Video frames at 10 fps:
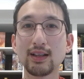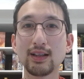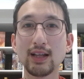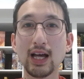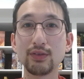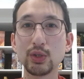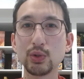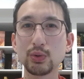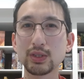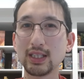Have you
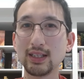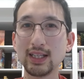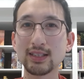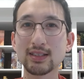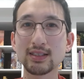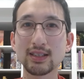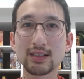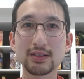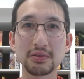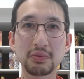seen
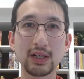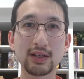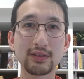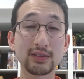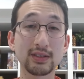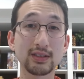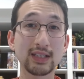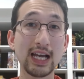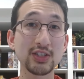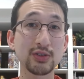instances where there's this
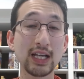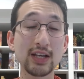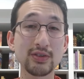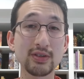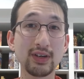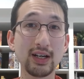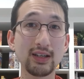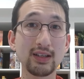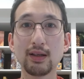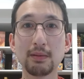caster-caster divide?
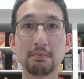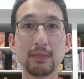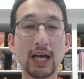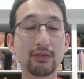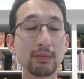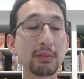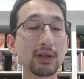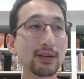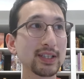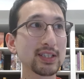And remember,
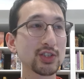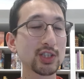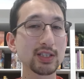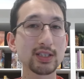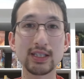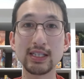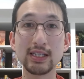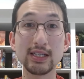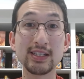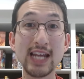this is just the
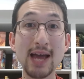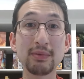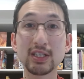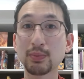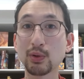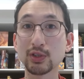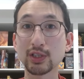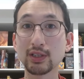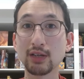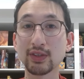damage portion
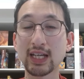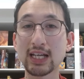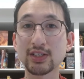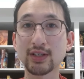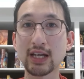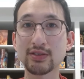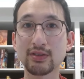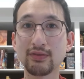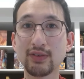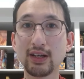of the caster-caster
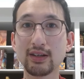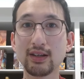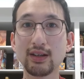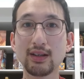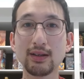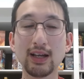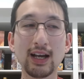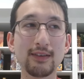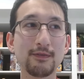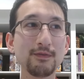divide. I
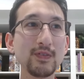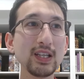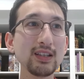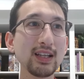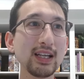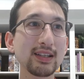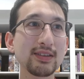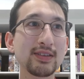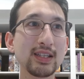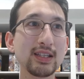feel like
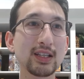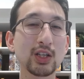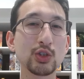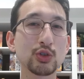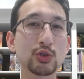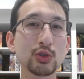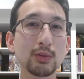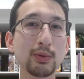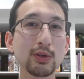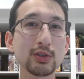the control
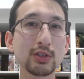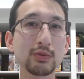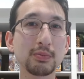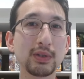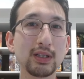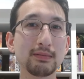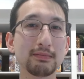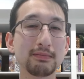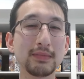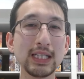portion would be
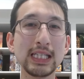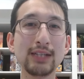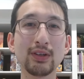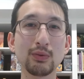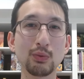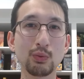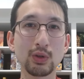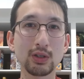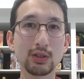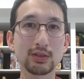even
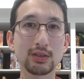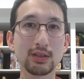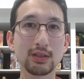worse.